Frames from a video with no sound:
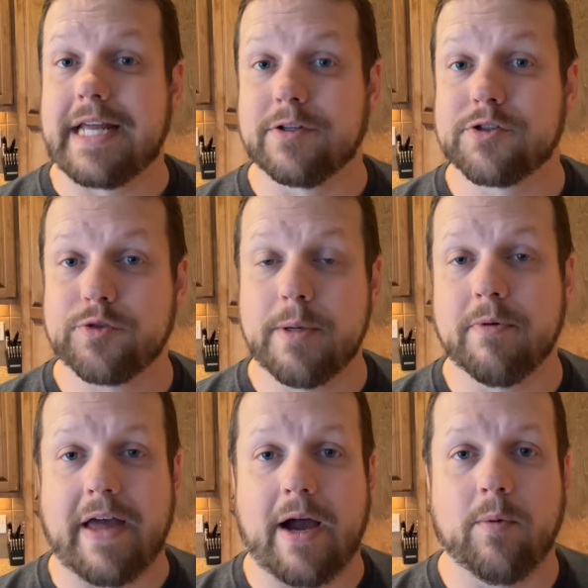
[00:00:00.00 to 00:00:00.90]
downstream
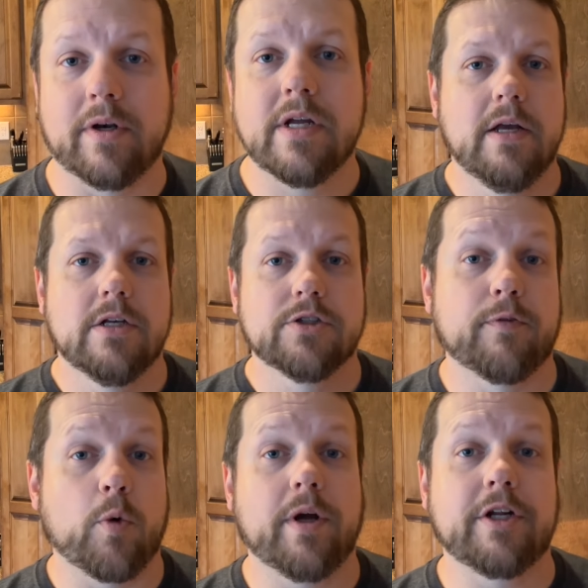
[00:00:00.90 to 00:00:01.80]
of that one. So if
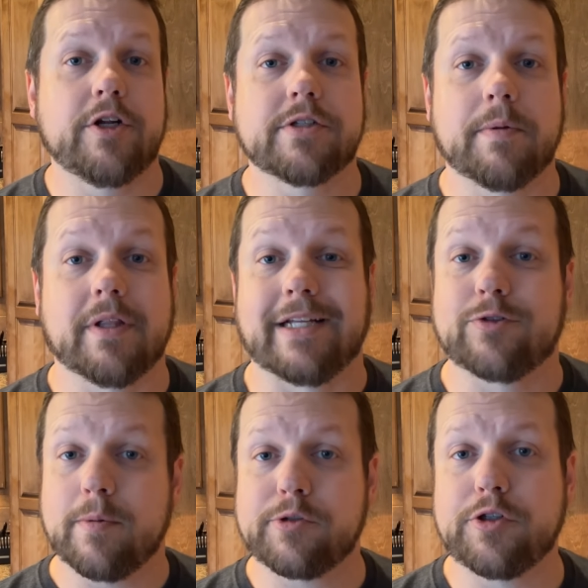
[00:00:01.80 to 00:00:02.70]
you're wanting to do something like
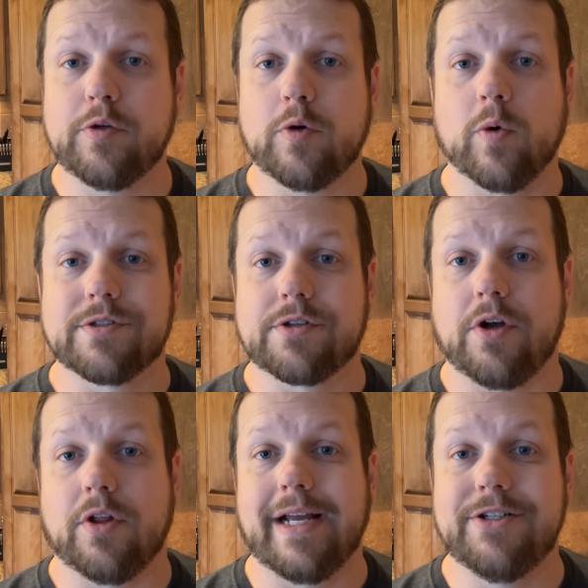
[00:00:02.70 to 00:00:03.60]
troubleshoot or
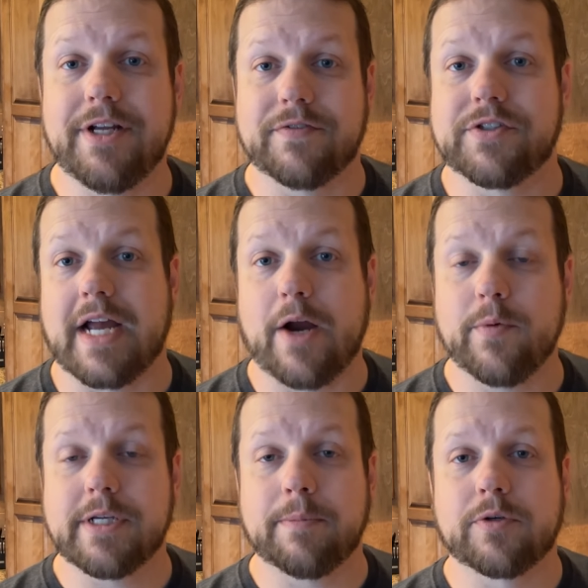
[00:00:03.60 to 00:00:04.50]
install a GFCI
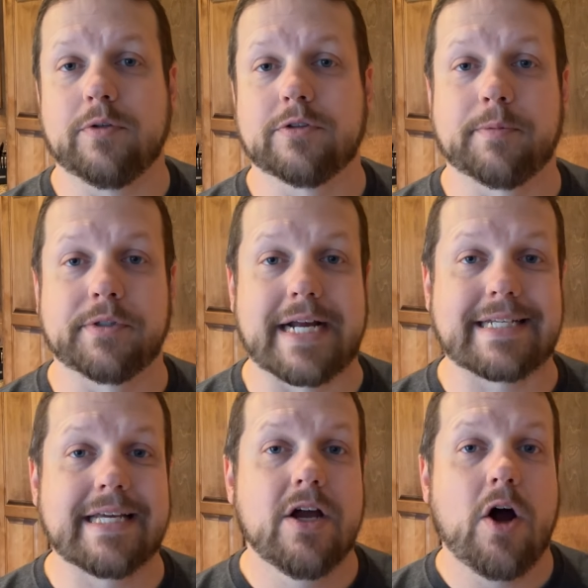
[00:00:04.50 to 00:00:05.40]
receptacle to
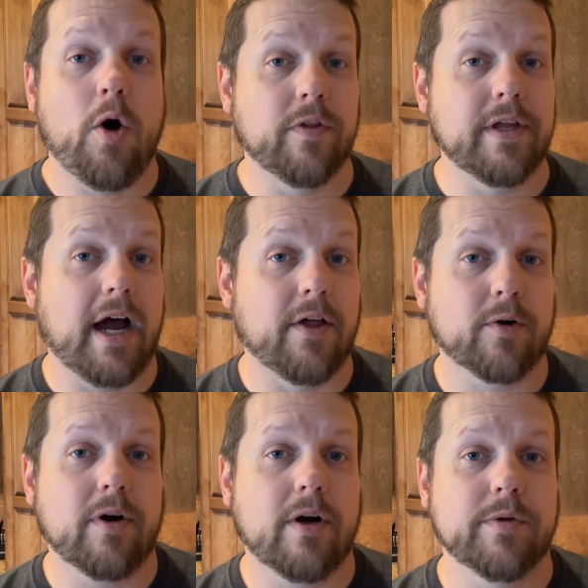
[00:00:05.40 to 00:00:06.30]
protect all the
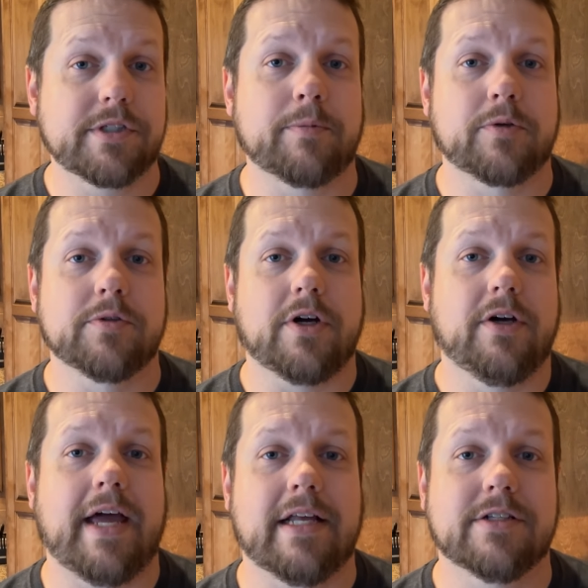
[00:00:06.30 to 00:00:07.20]
other receptacles
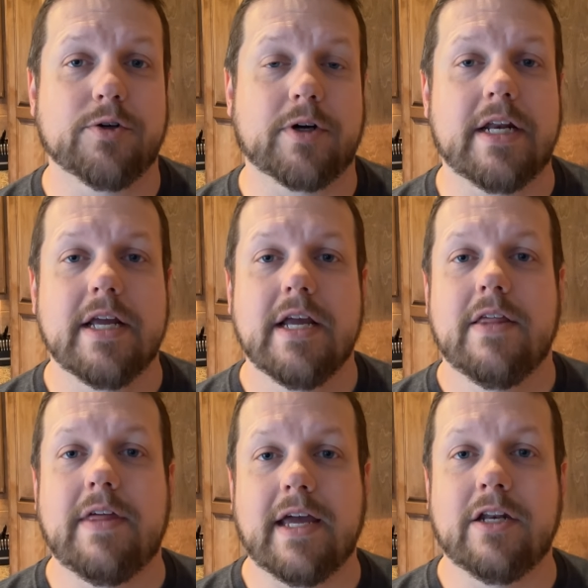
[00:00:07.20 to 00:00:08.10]
on that circuit,
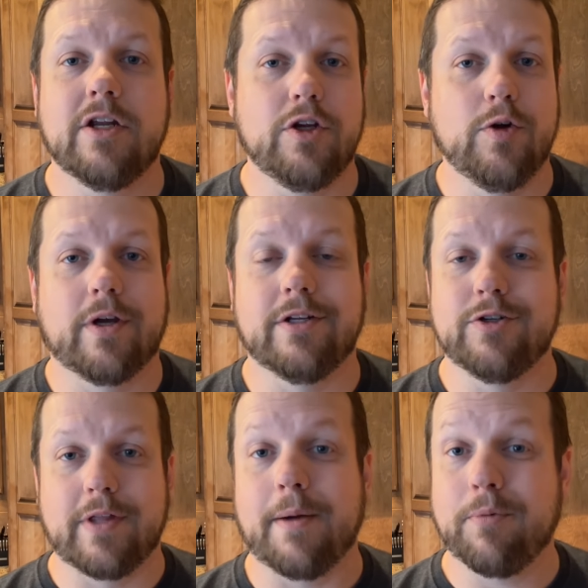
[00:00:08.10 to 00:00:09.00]
then you can
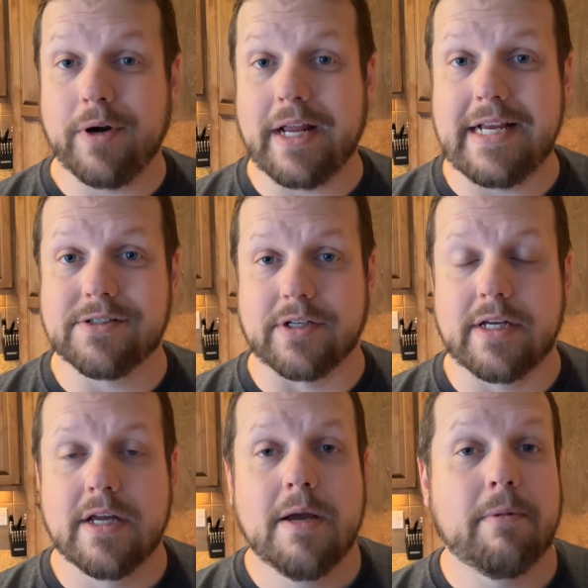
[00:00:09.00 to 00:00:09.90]
do that pretty easily.
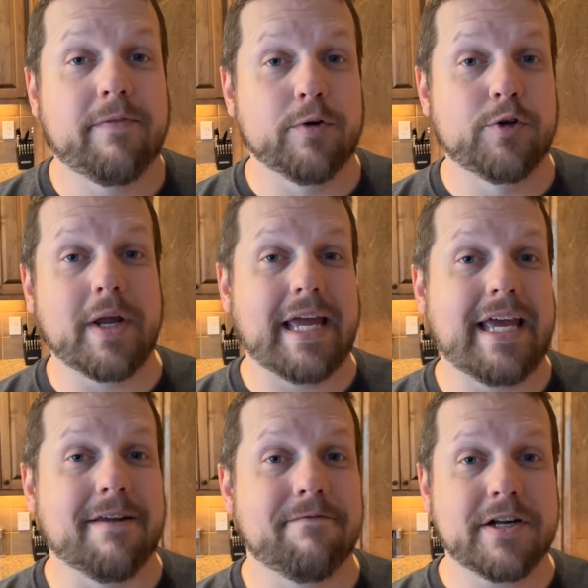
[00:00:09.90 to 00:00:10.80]
But if you're doing it
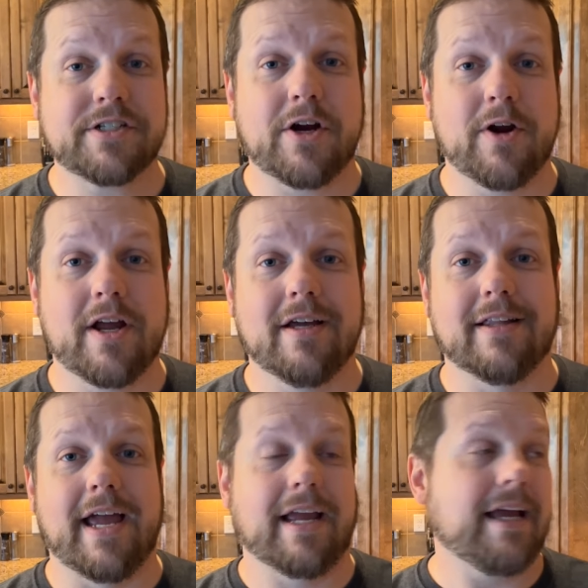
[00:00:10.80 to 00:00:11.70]
in a finished area,
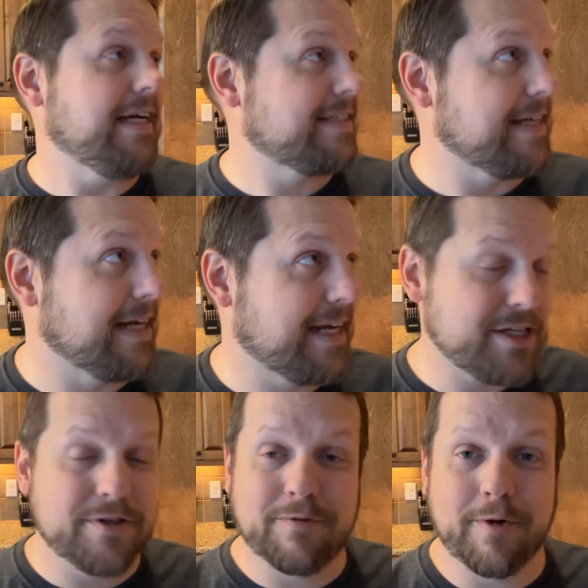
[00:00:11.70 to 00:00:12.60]
like say a
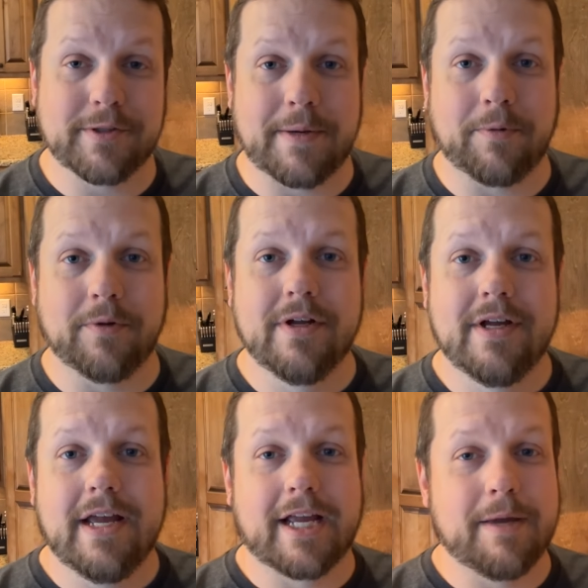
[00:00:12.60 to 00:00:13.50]
kitchen, for example,
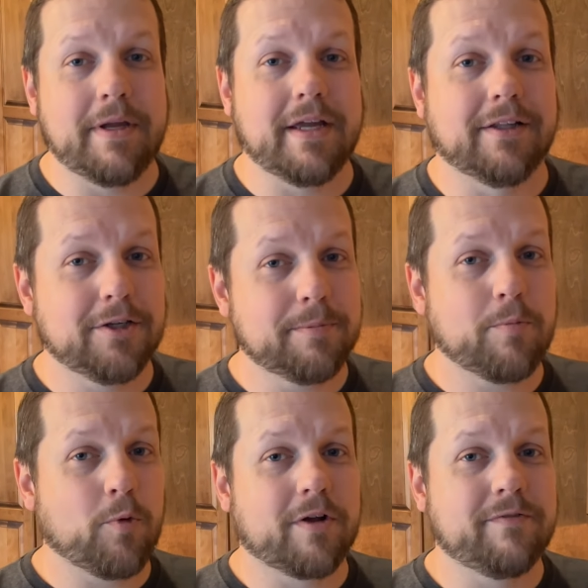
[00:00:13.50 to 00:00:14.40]
it can be a little bit
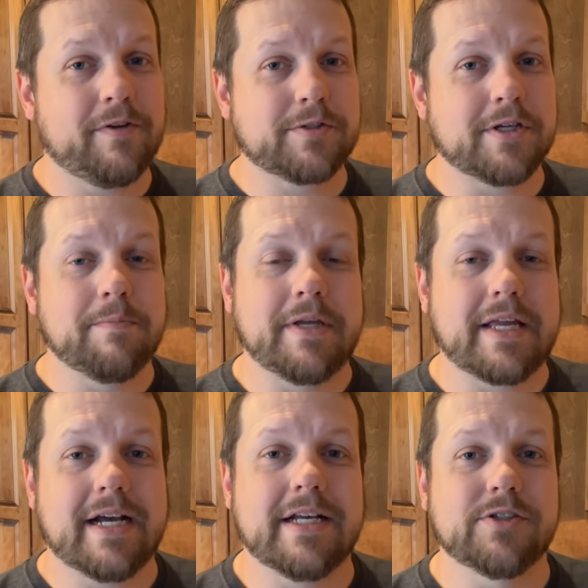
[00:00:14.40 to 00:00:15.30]
more confusing
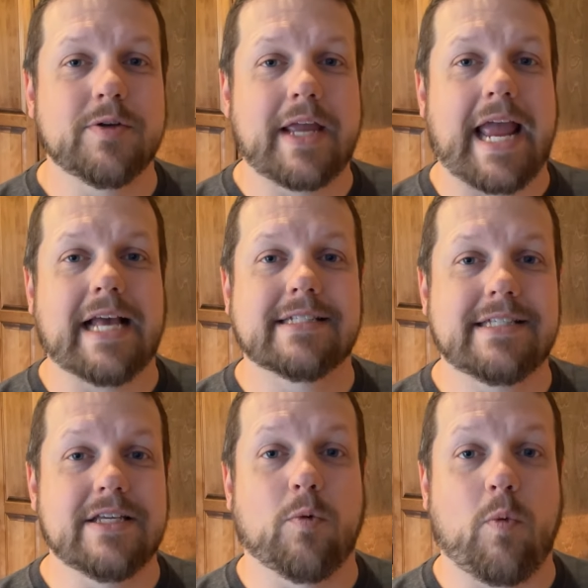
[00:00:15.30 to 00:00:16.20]
because you can't
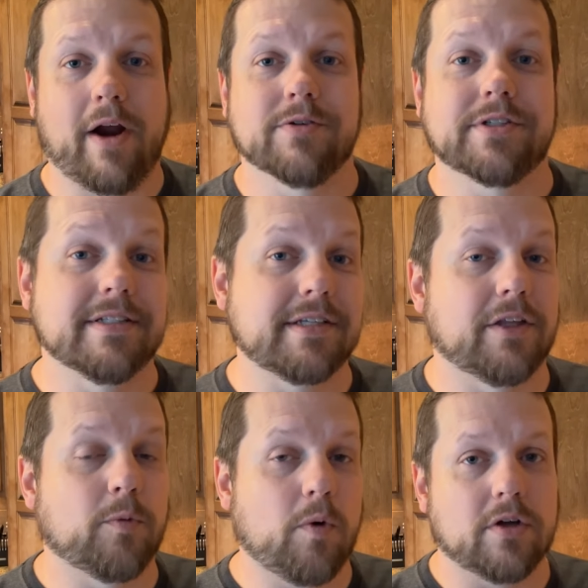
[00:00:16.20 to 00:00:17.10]
see the wires
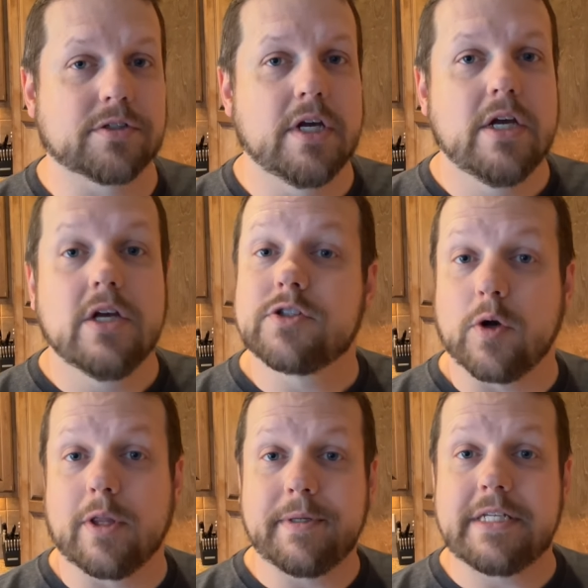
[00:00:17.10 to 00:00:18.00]
inside the walls.
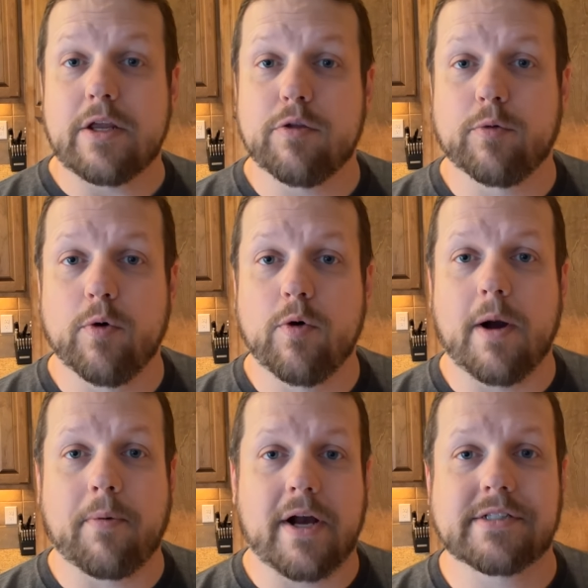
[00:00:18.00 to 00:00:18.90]
So let me take you through
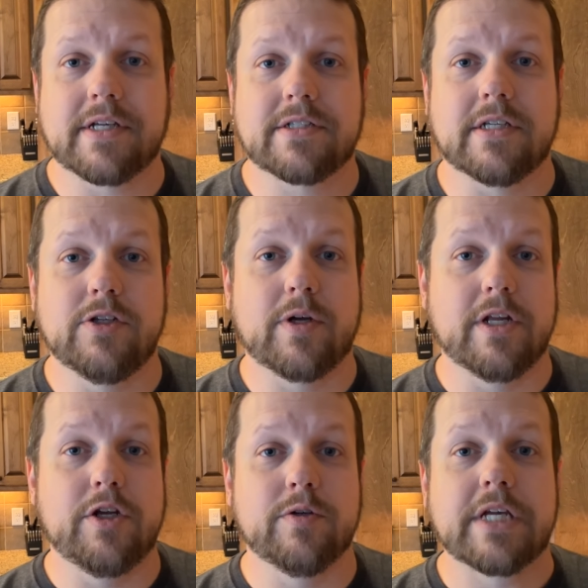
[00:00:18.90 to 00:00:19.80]
a process that you
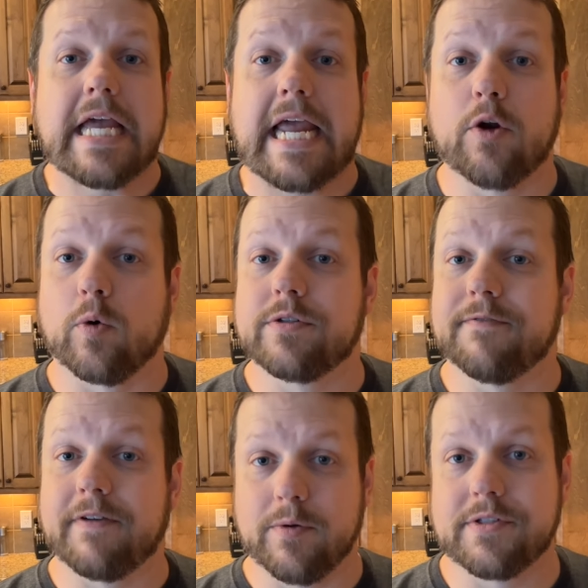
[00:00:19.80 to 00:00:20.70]
can use in order to
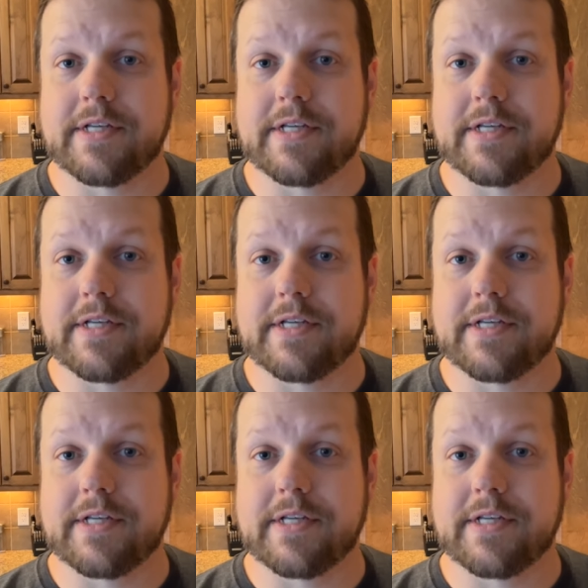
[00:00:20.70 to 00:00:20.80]
figure this